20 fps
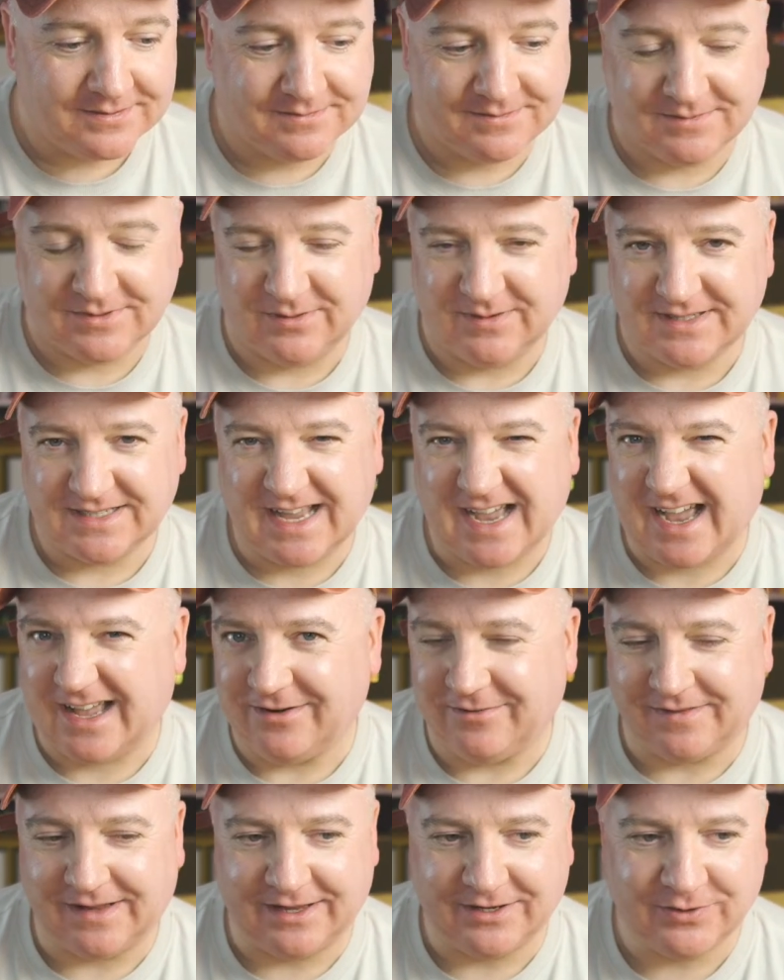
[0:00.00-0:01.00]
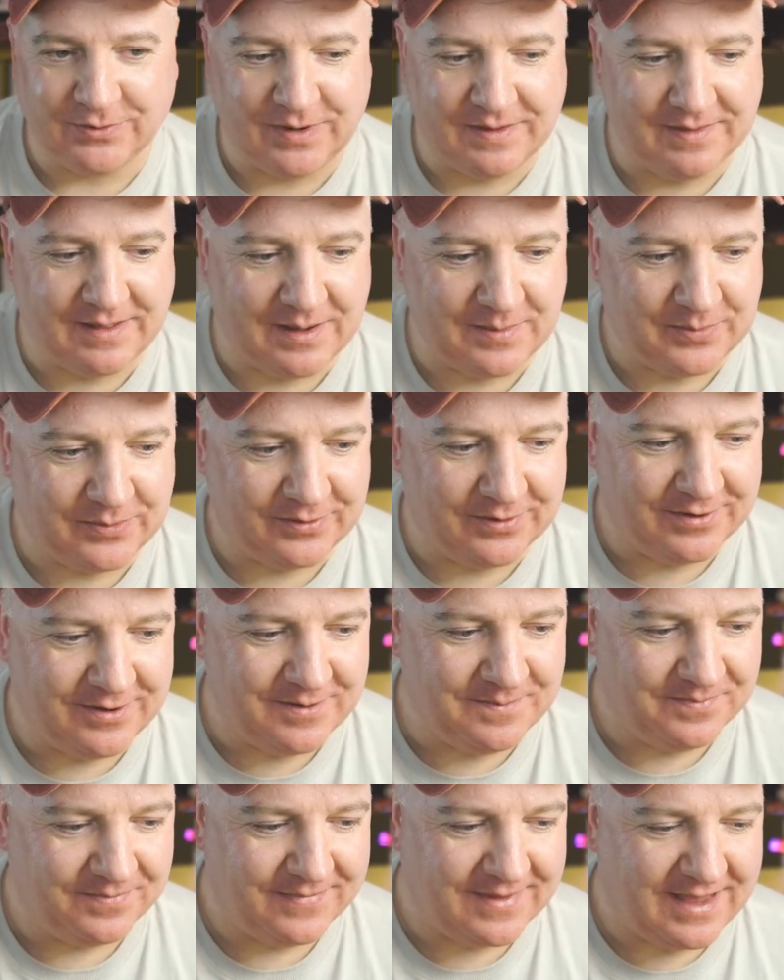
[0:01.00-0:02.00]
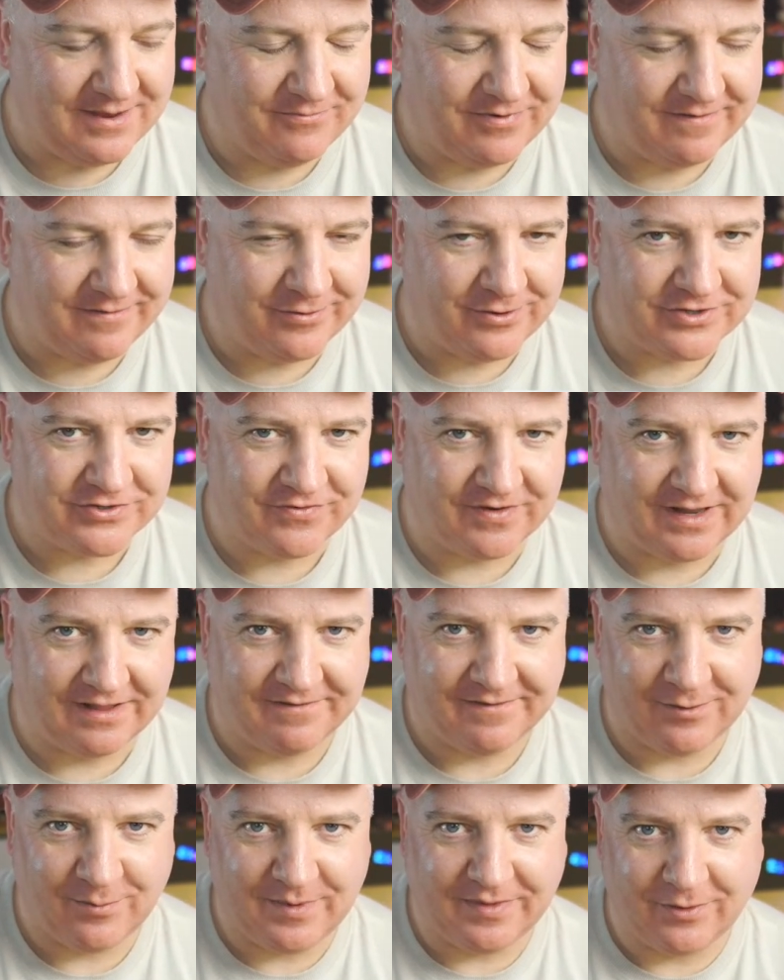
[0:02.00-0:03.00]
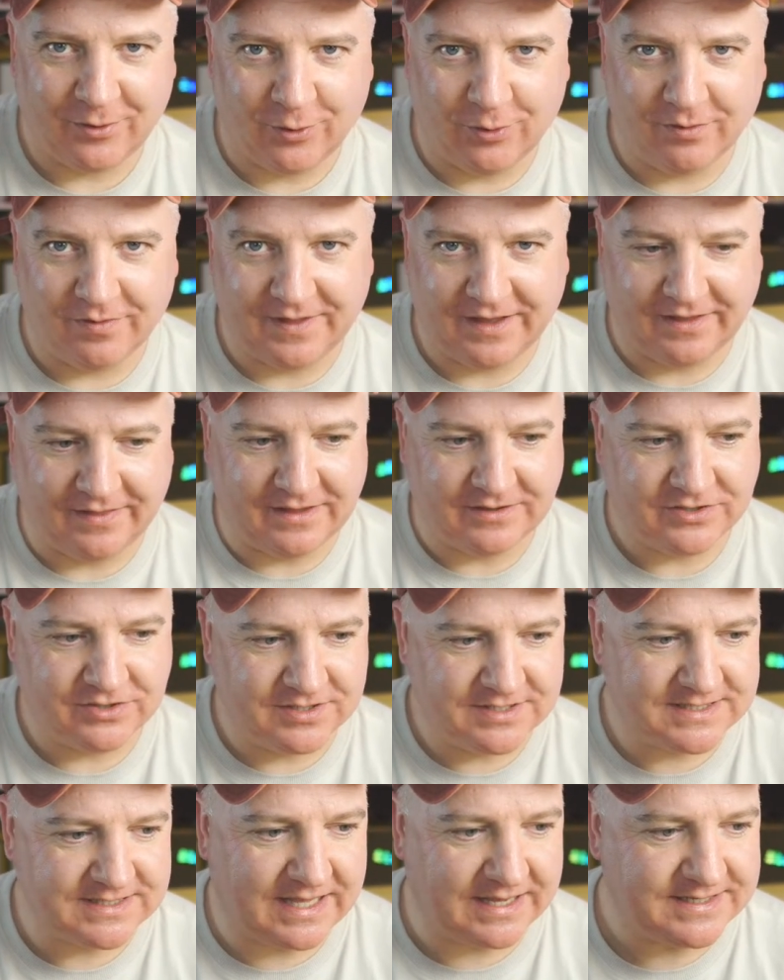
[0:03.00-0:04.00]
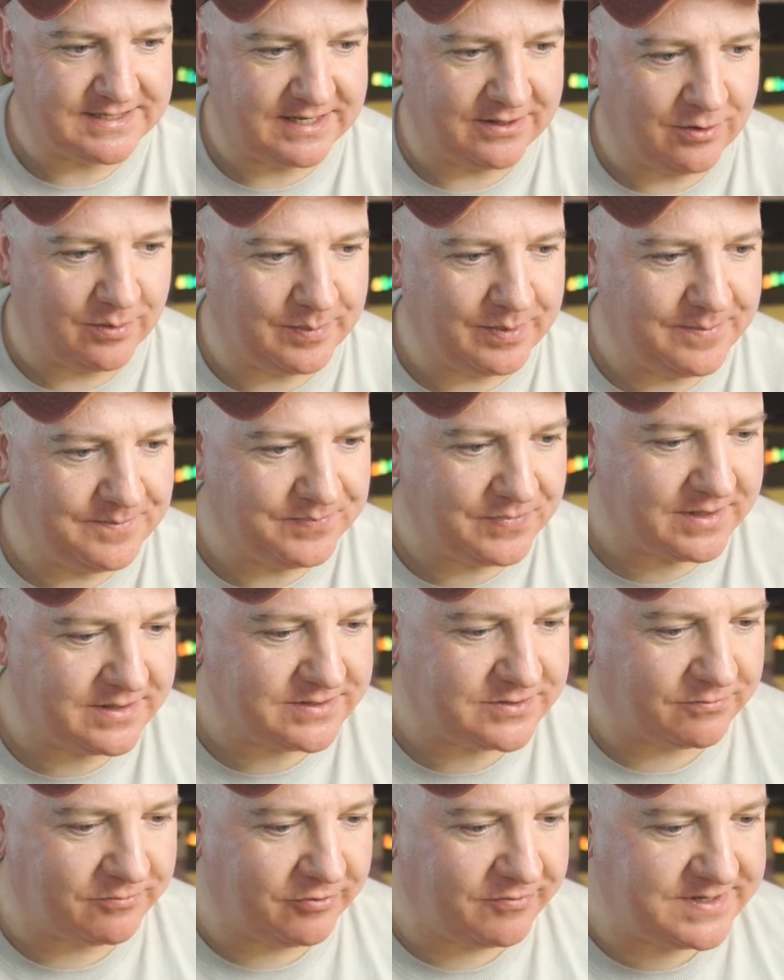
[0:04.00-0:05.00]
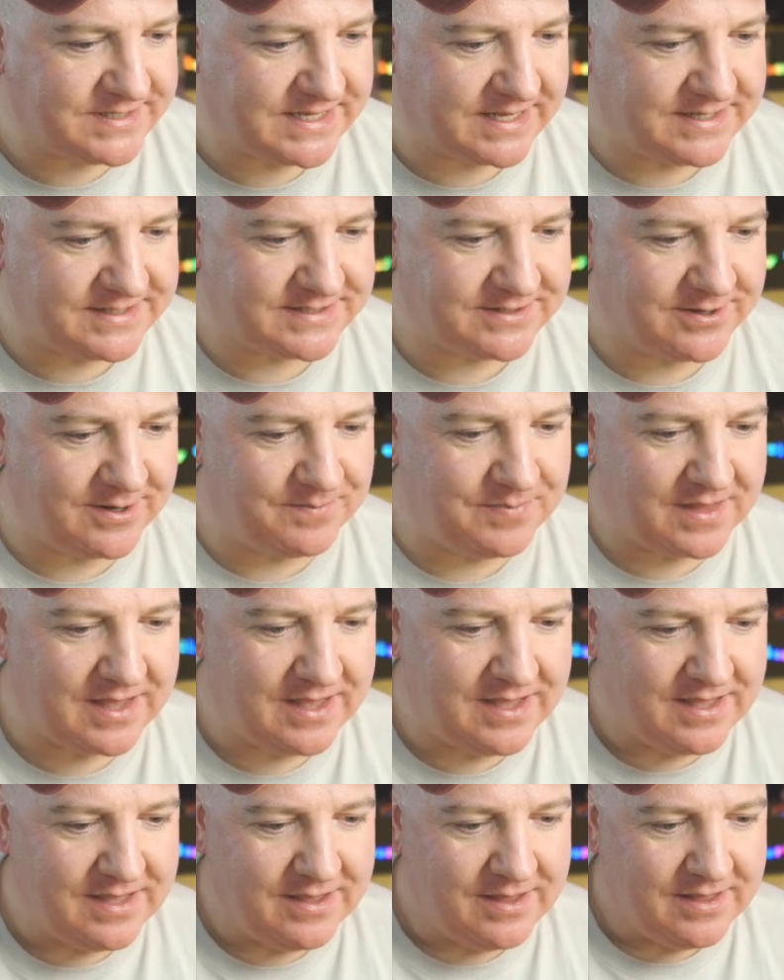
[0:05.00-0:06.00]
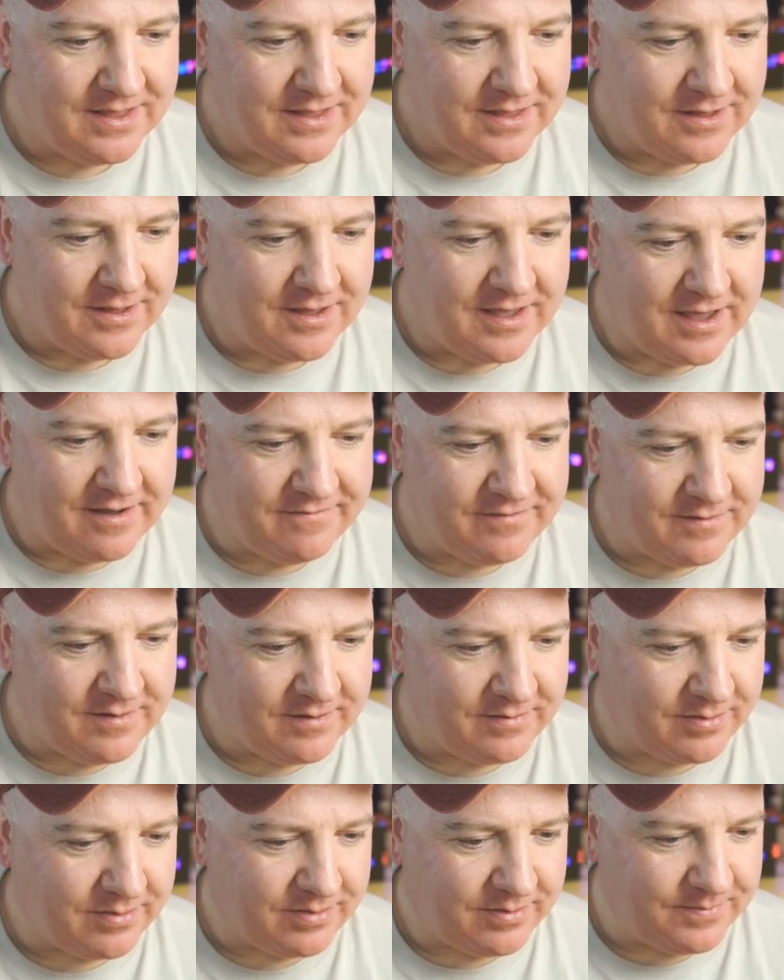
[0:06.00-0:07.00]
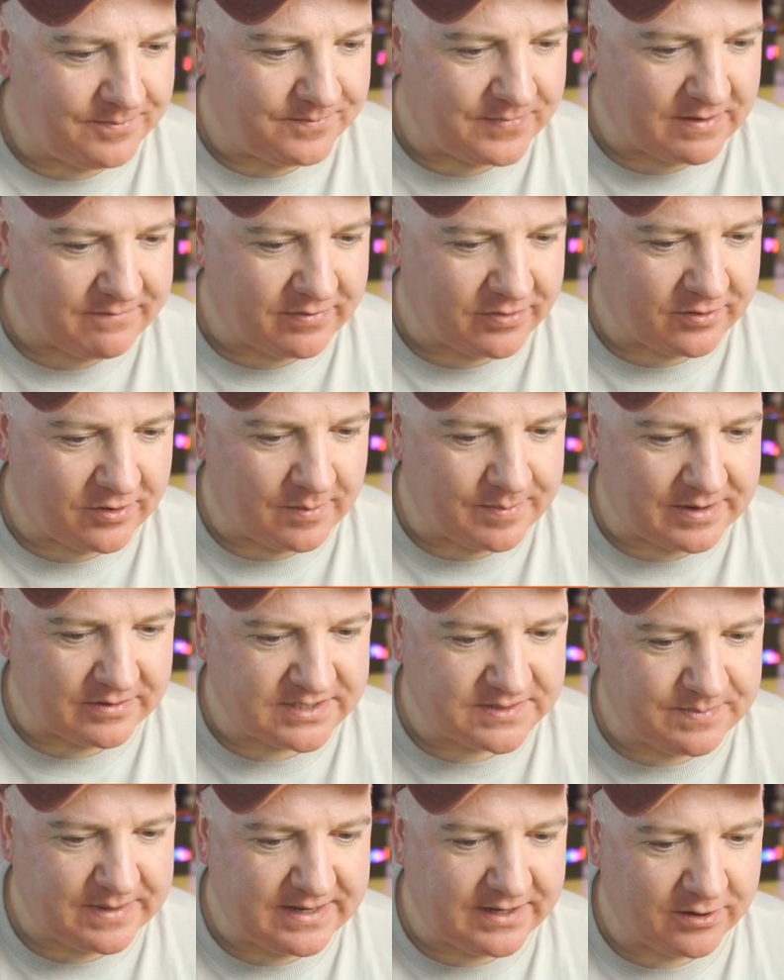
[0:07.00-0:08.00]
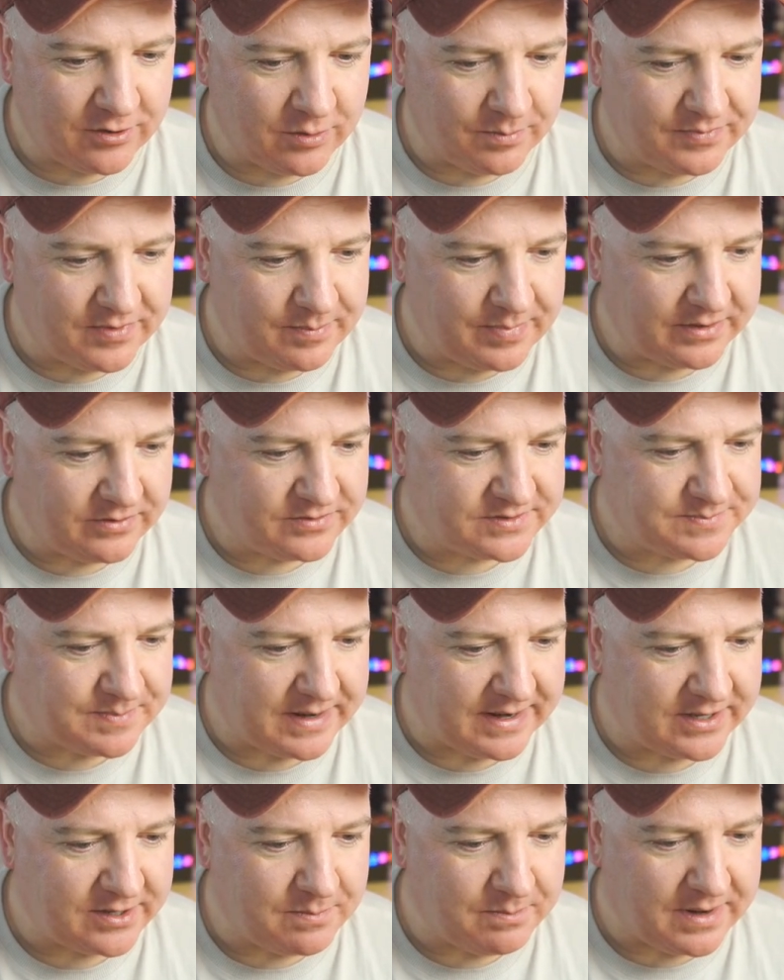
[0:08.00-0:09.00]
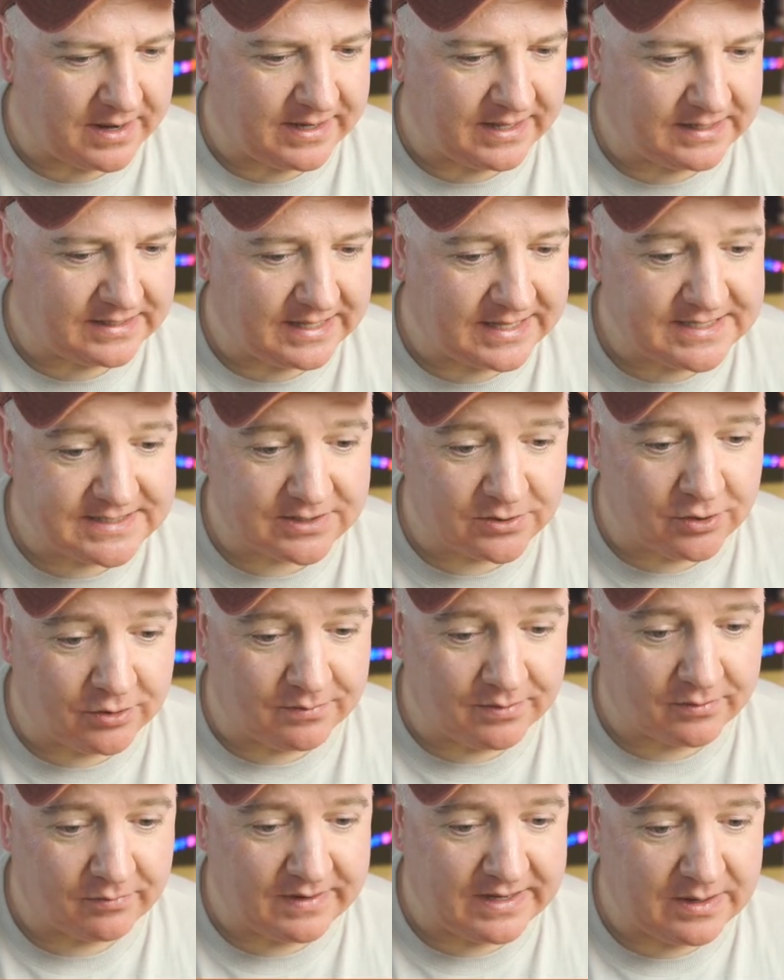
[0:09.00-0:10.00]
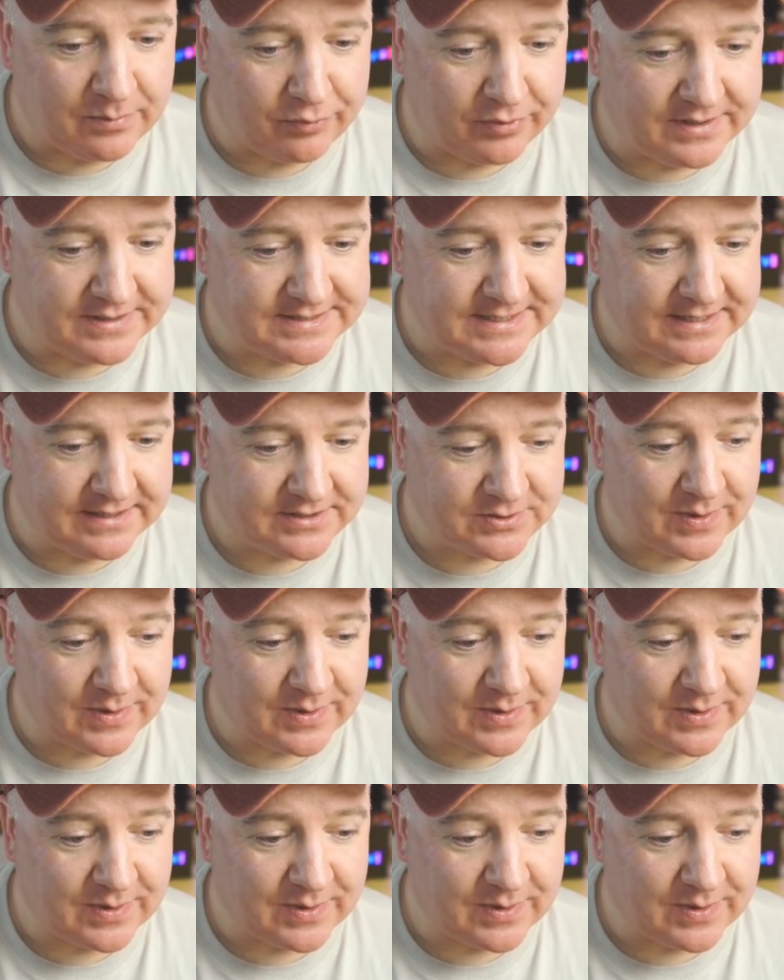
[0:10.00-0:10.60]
So it's kind of like doing that, but um, in reverse really, filming the whole thing and then slicing it up. So Rory says, um, uh, ever ever thought about speeding up the build by combining laser cut and 3D printing?